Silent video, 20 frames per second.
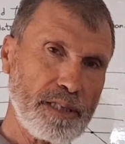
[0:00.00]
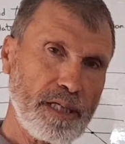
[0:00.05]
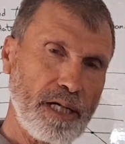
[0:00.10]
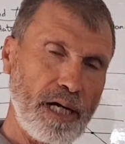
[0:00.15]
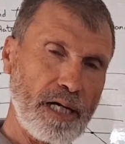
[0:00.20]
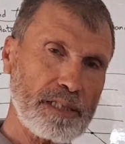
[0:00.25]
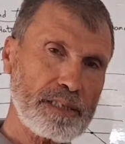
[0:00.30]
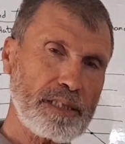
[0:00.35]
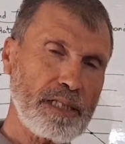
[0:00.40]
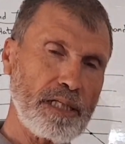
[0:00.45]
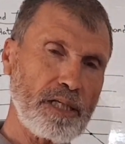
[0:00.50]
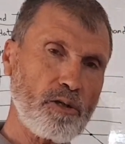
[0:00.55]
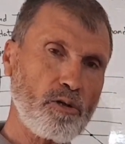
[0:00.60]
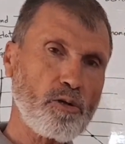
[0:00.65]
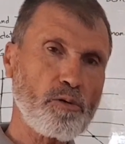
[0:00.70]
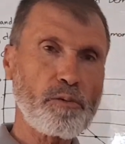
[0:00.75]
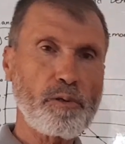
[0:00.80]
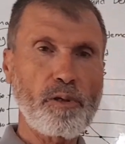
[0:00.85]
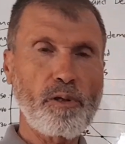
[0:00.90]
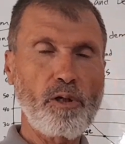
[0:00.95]
until
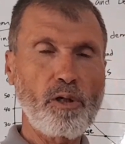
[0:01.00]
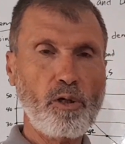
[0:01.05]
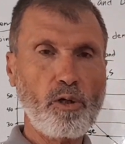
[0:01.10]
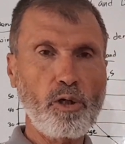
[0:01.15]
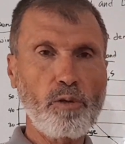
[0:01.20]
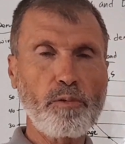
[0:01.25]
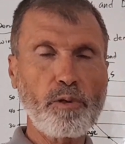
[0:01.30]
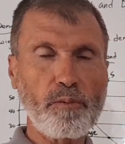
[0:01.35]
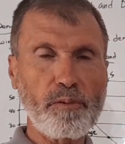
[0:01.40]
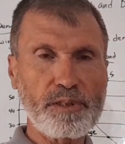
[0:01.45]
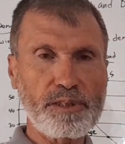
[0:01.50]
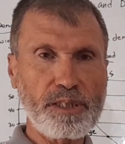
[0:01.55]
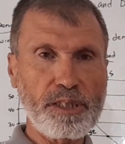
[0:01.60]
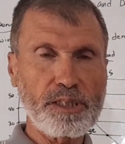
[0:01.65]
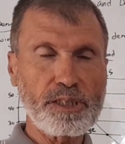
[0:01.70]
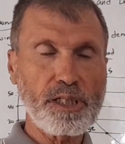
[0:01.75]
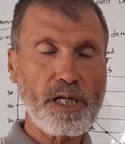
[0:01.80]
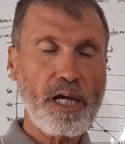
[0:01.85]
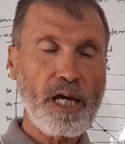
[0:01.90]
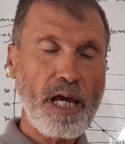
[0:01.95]
equilibrium is
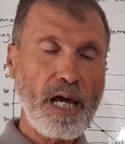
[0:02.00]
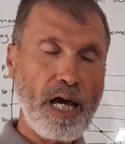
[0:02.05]
reached.